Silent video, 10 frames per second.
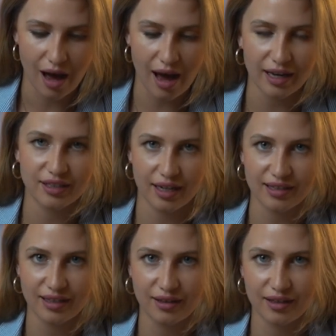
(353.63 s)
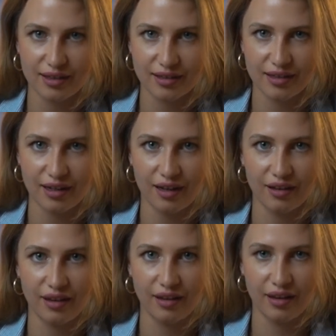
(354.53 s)
I tested this
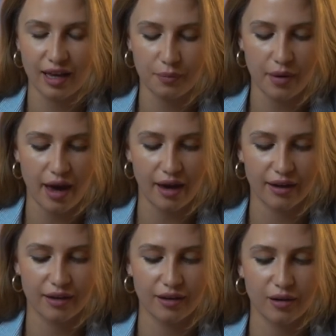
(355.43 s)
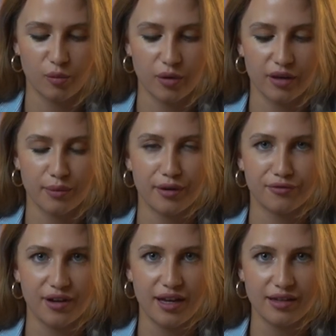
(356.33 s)
LUT pack with my
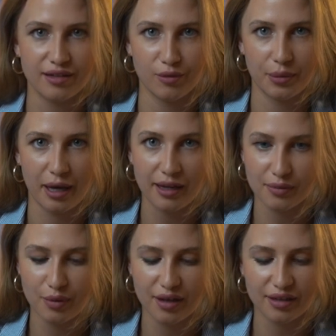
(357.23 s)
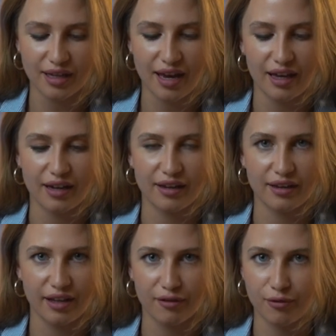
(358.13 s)
friend and my husband and
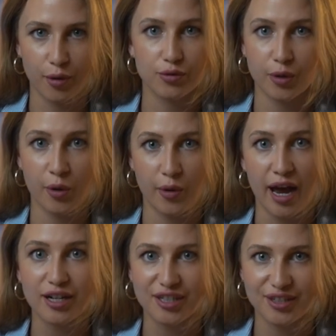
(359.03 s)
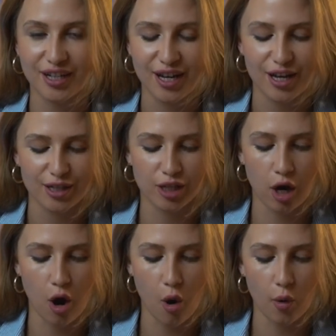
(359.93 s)
their phones crashed.
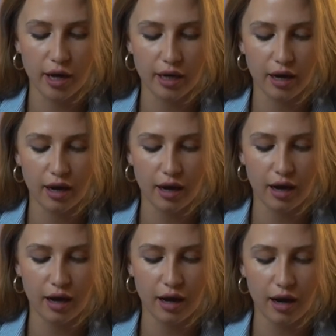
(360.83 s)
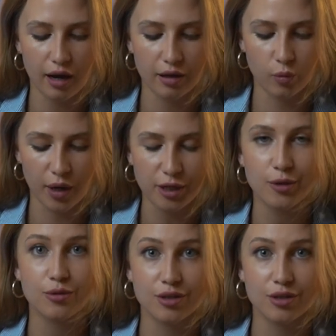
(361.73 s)
So when you